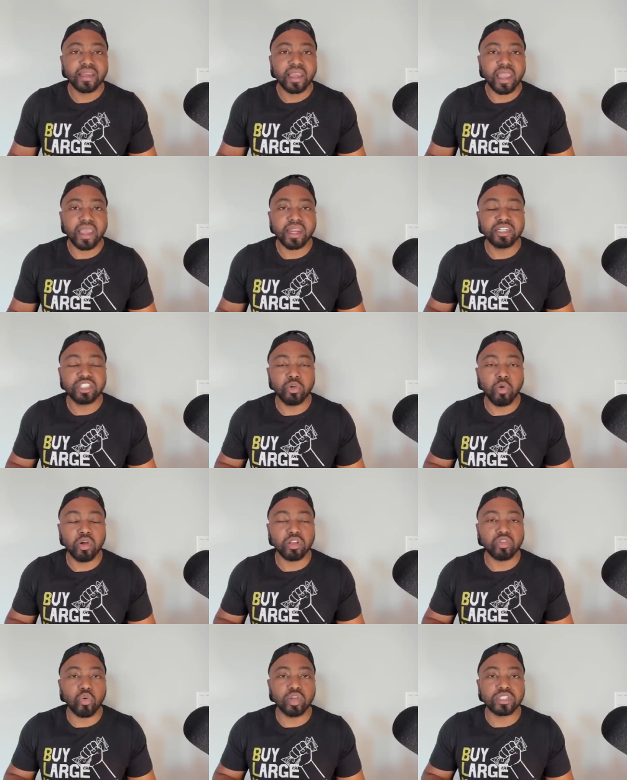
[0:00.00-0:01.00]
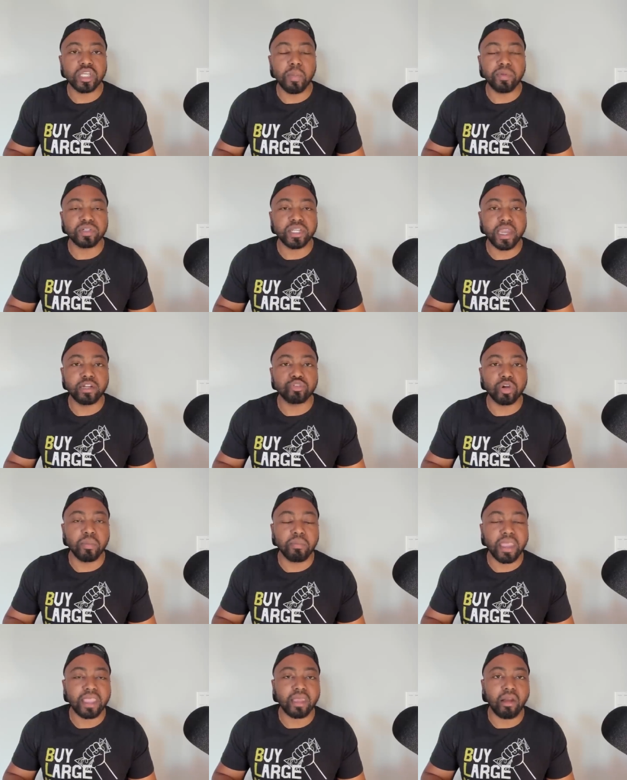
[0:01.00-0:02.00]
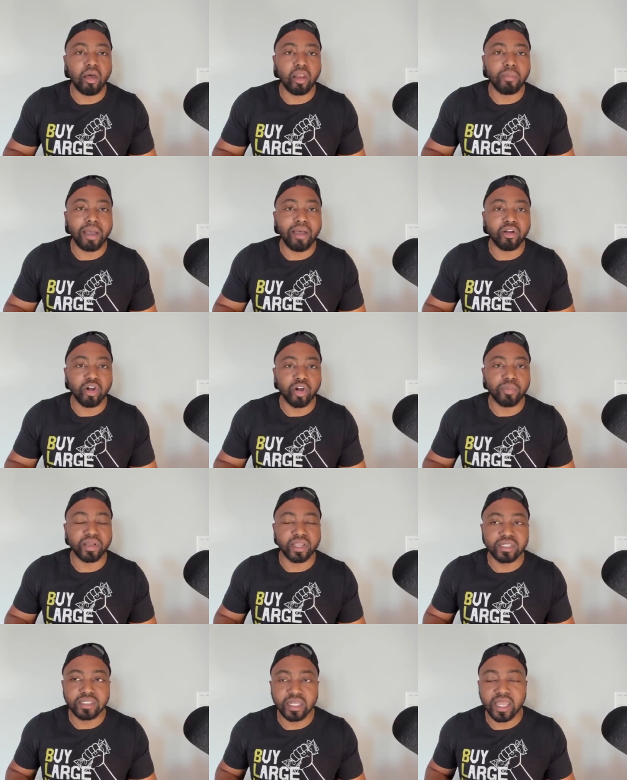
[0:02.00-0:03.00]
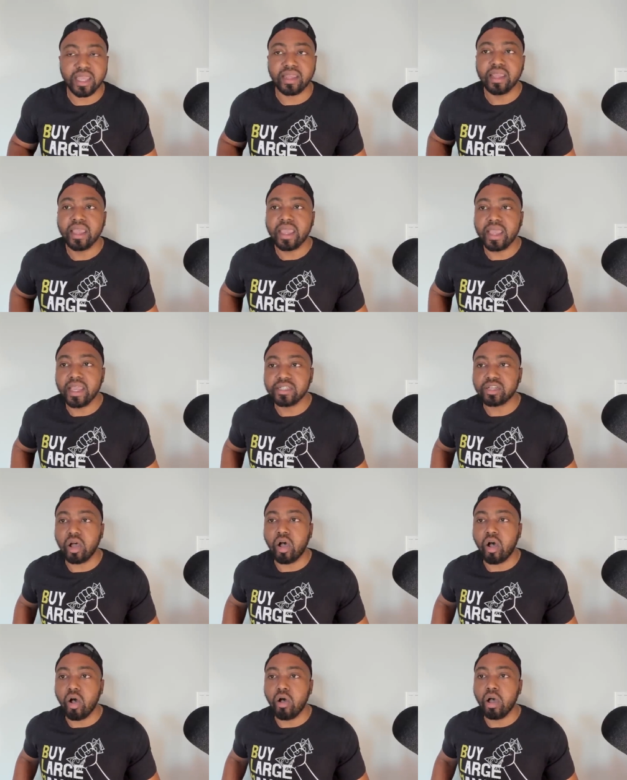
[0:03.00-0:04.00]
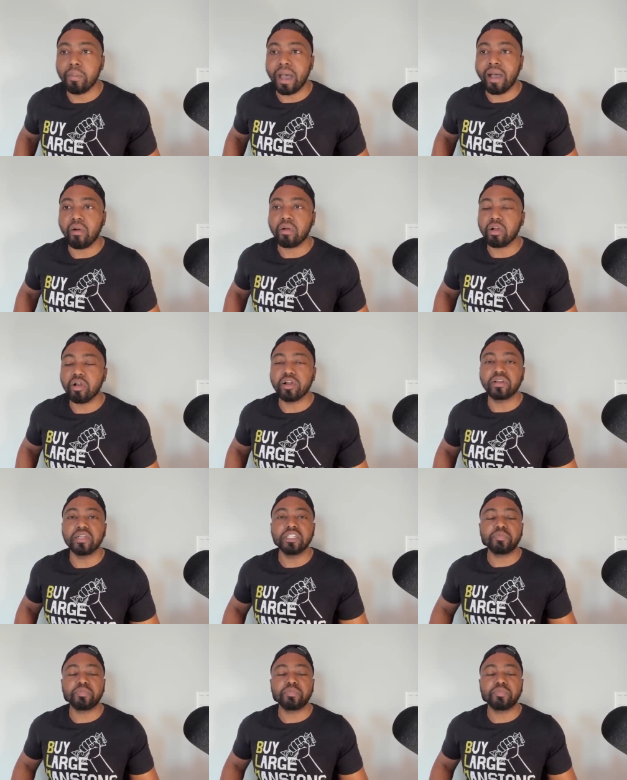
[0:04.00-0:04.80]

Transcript: And then she wanted to throw a temper tantrum and make it all about her because, again, it's all about her. These